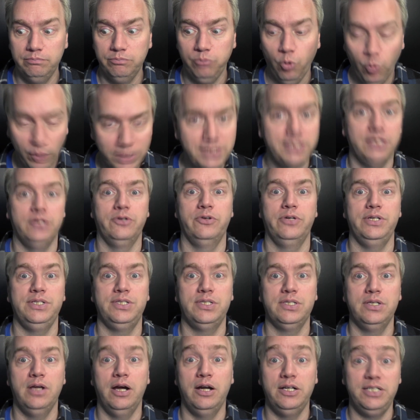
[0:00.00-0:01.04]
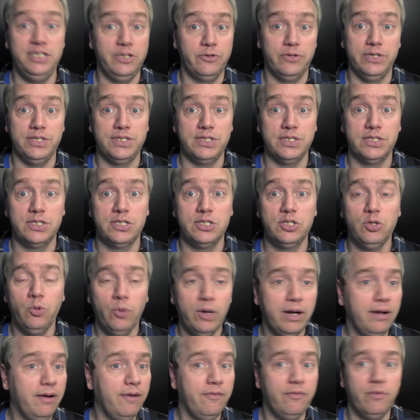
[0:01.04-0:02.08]
point increases, decreases. So
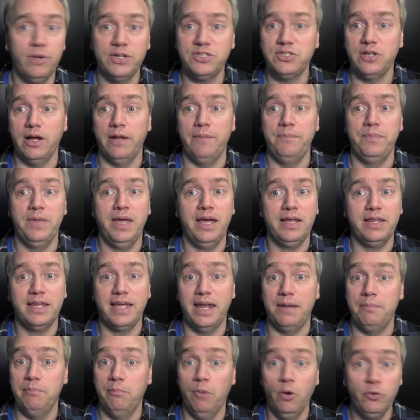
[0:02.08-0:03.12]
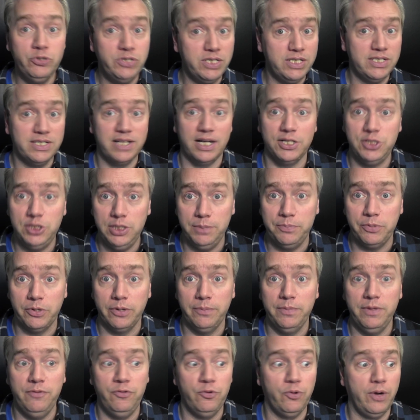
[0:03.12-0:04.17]
what I saw, again, most things got
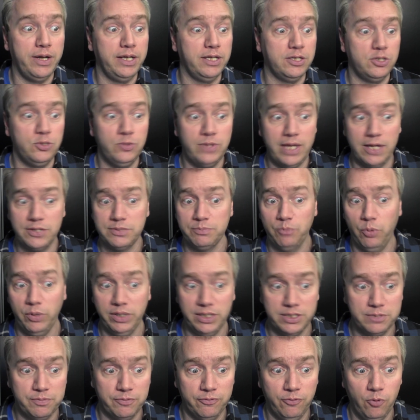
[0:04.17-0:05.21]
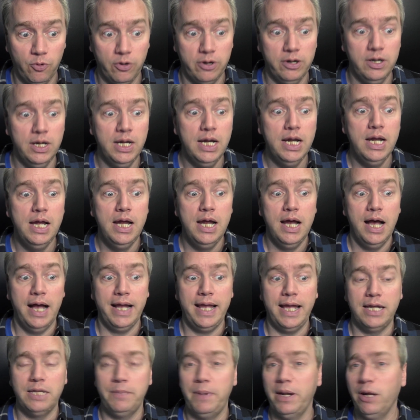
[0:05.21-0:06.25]
cheaper. If you're running a 2,000 point list before,
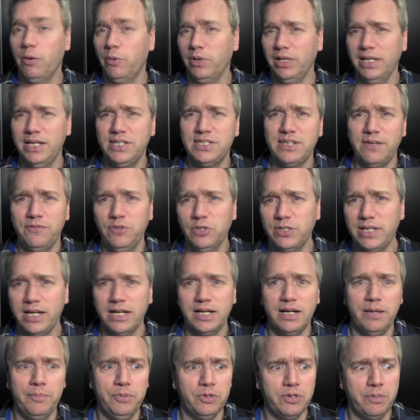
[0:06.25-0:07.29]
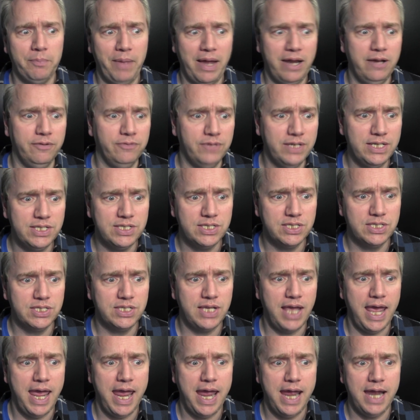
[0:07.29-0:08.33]
again, depending on what list, I've looked at a couple competitive
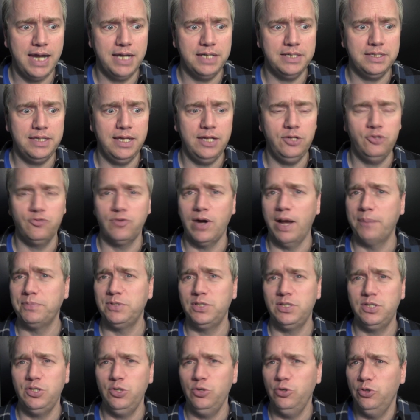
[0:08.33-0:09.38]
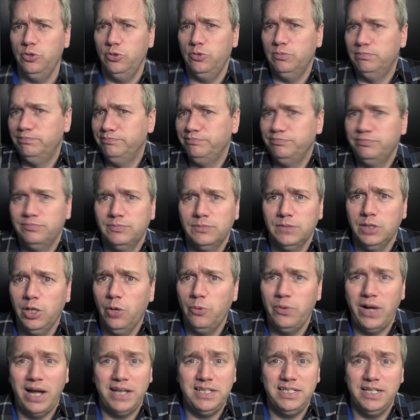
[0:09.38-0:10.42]
lists, and they dropped to
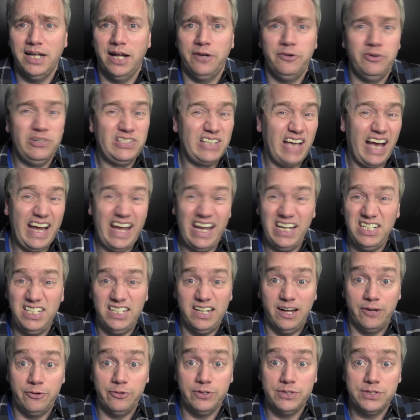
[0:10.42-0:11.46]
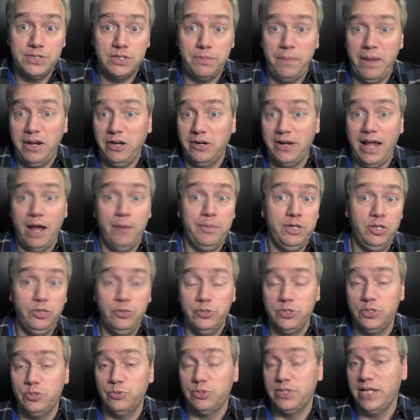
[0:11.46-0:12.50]
low 1900s, high 1800s, depending on how many
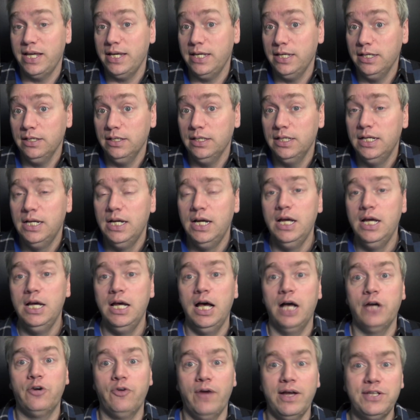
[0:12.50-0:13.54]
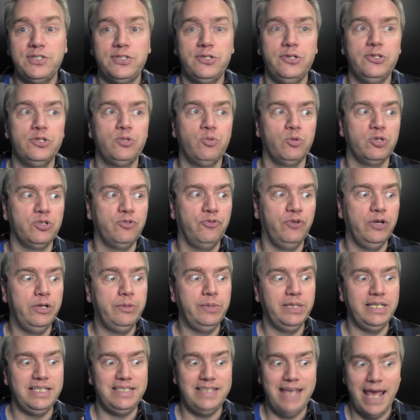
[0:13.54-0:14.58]
units you were taking. Aggressors were
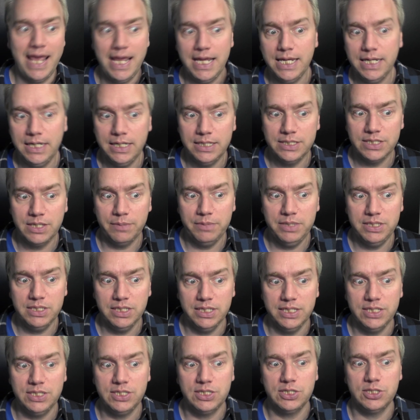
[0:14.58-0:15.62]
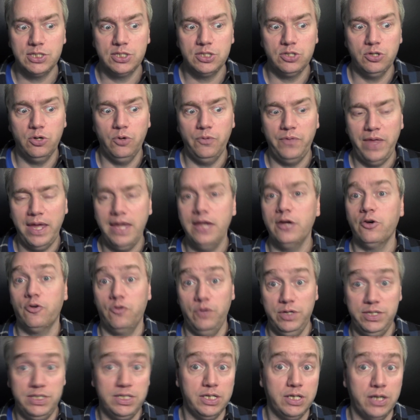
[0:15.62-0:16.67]
frequently taken in some of these lists, so they
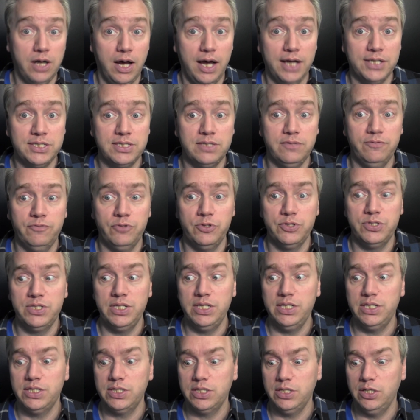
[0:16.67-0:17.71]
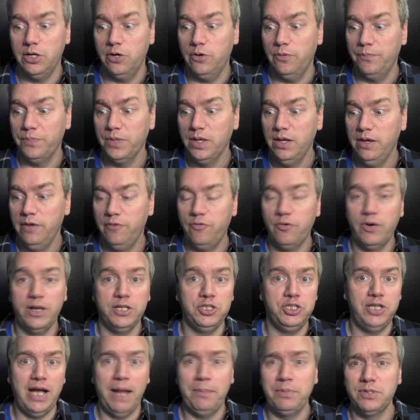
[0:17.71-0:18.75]
increased in cost versus, if you're running
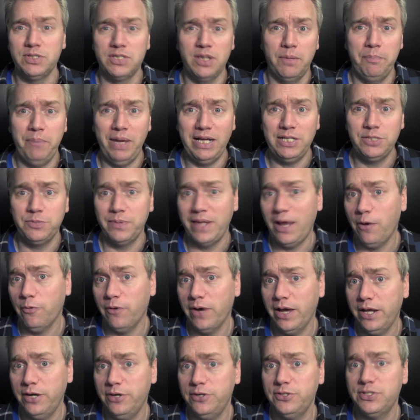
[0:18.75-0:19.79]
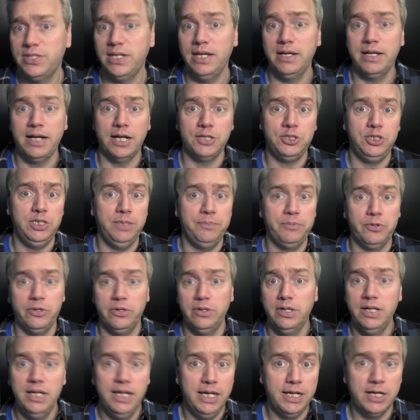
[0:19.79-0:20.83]
chaplains on bikes with outriders, it got
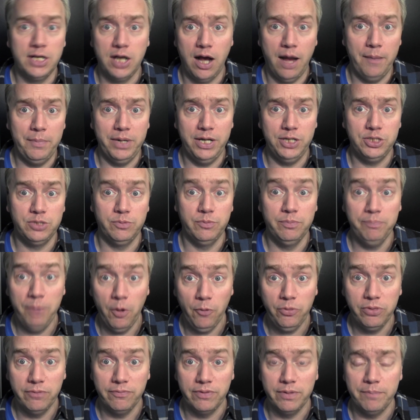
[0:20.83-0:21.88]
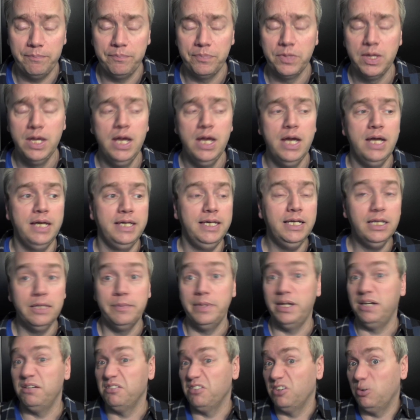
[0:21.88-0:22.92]
cheaper in combination with both of them.
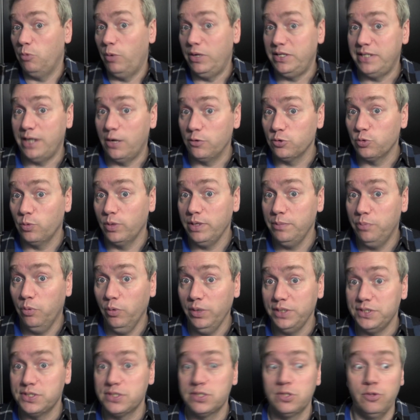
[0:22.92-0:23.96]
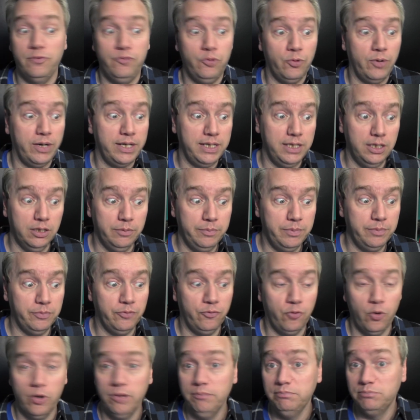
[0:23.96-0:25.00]
Guilliman went down 20 points, so if you're running Guilliman
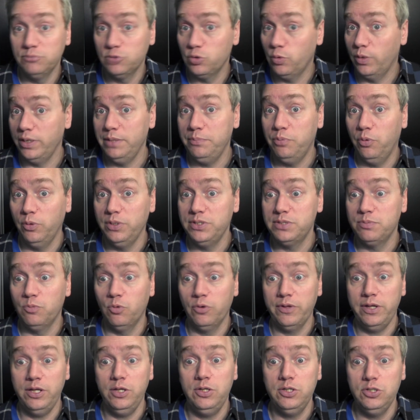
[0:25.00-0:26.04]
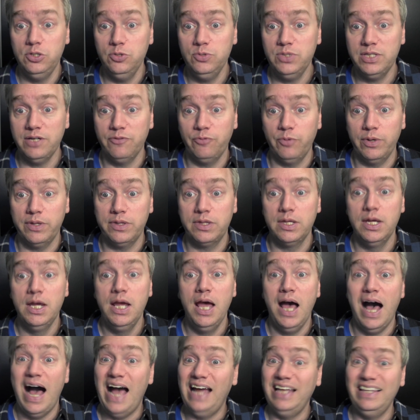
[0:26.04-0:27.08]
before, 20 points more that you can do stuff with.
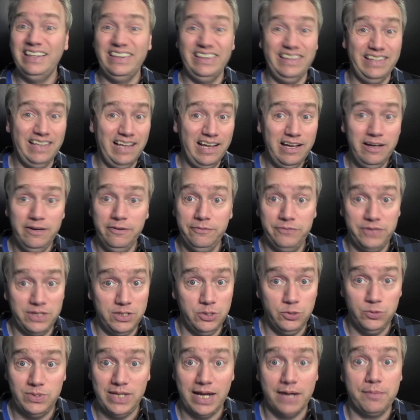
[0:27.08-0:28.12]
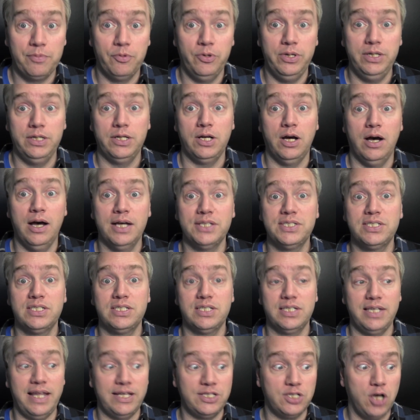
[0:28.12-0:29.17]
I love the new Tech Marine
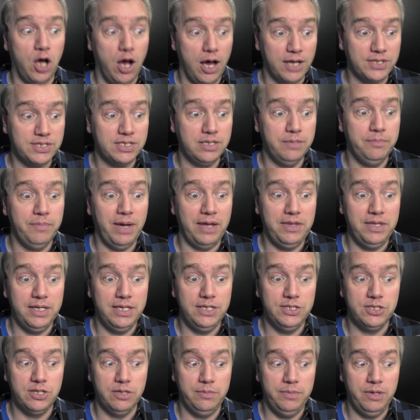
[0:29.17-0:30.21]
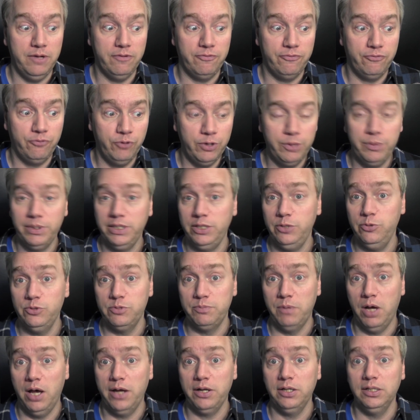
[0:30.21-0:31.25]
costs, that's awesome. I think he's going to be a frequently used
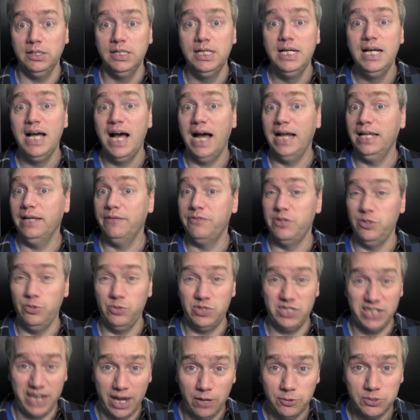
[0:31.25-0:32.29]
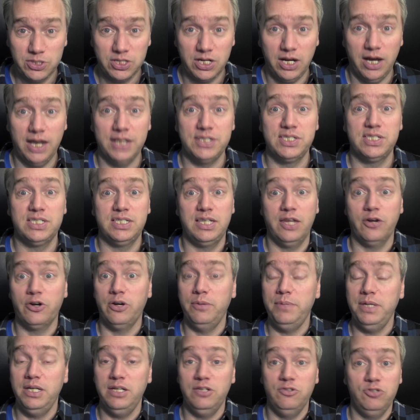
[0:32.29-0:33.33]
model. I love the new Scouts costs. They're
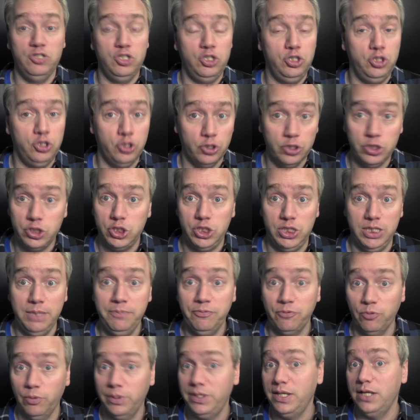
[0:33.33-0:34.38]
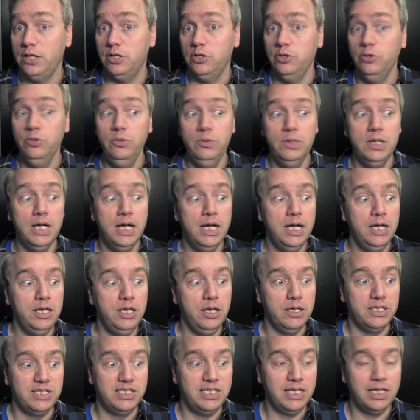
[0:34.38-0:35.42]
going to be dirt cheap for what they do.
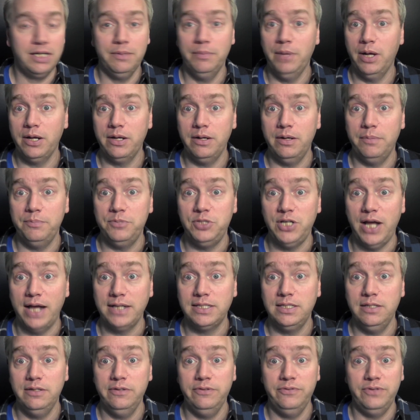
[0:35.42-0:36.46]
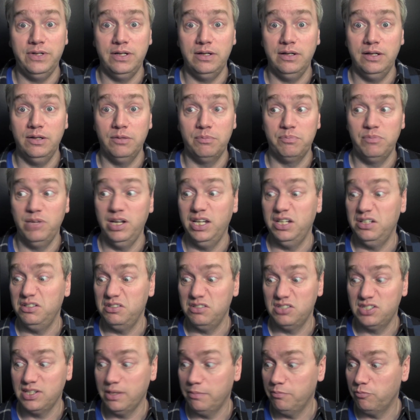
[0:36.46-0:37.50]
You stick them on an objective in
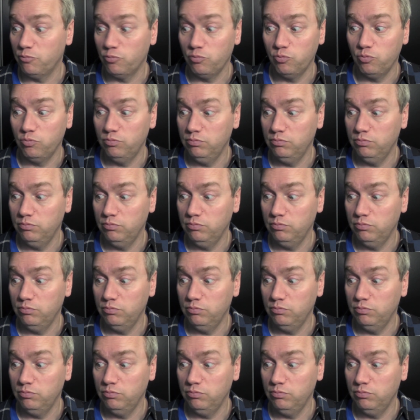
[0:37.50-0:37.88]
some,